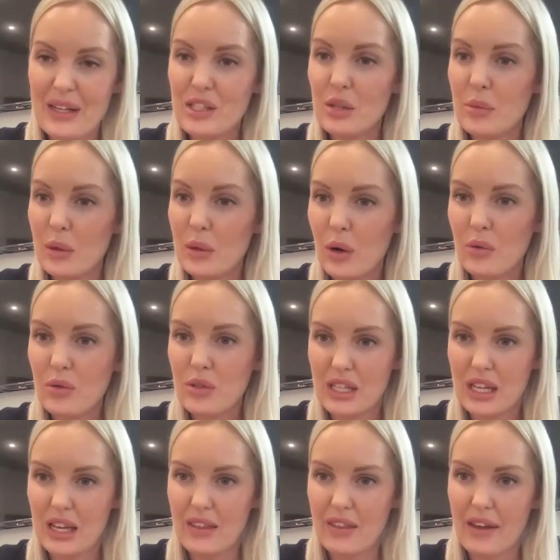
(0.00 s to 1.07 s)
took me a while to
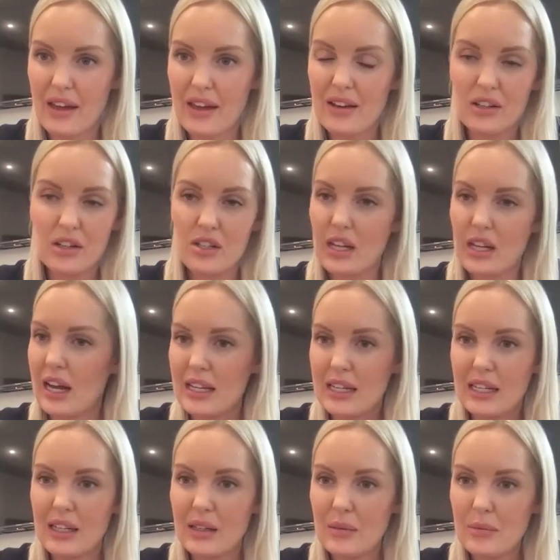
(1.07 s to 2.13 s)
get there. I used to hate
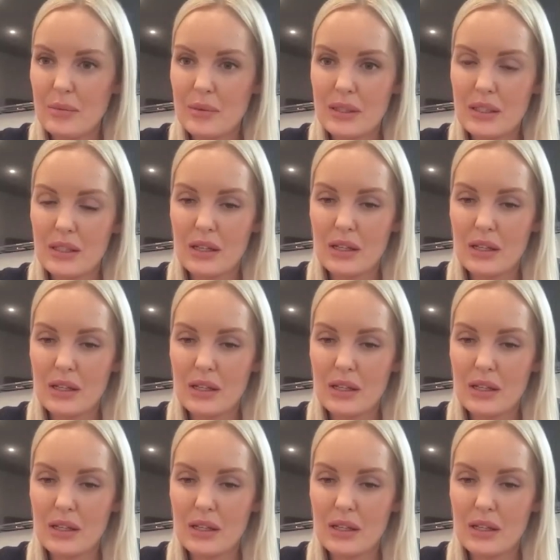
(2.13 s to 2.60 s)
lips.